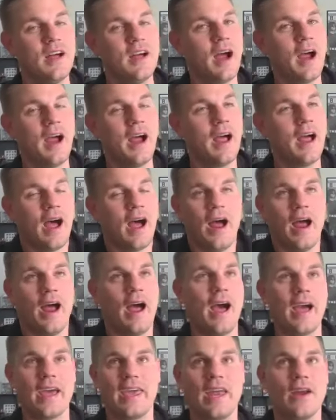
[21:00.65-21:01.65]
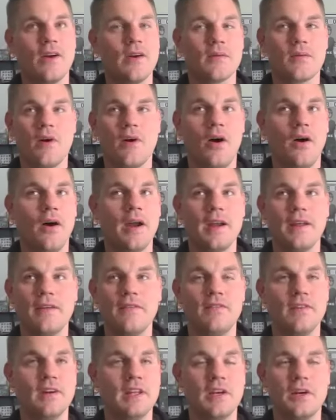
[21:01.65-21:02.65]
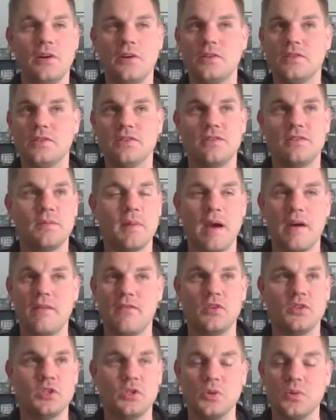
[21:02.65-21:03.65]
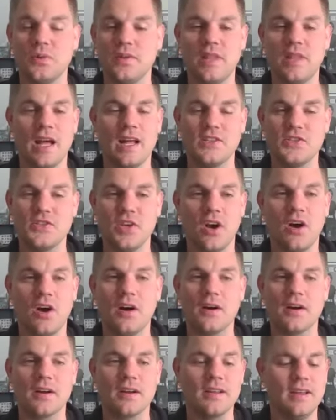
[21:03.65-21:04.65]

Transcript: I, I I can't recall any videos of him ever doing that song. I